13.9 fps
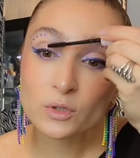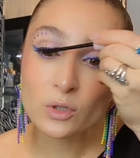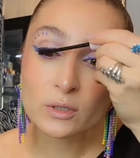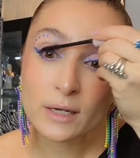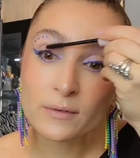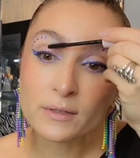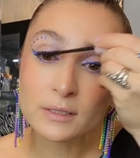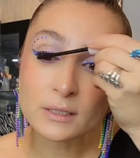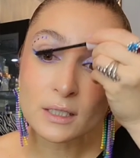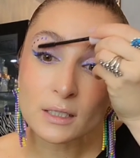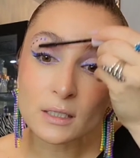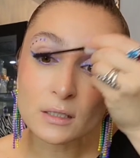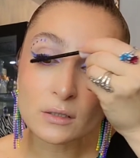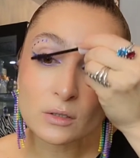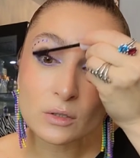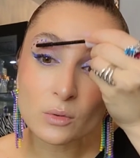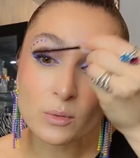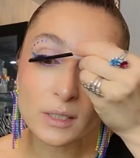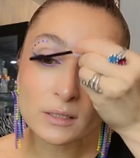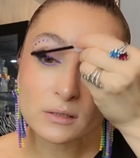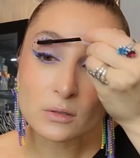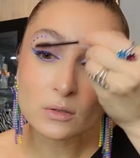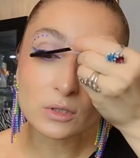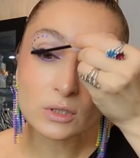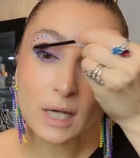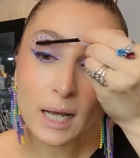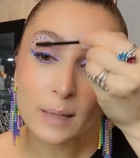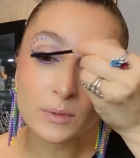don't have a ticket, you're wasting
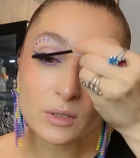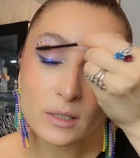your time.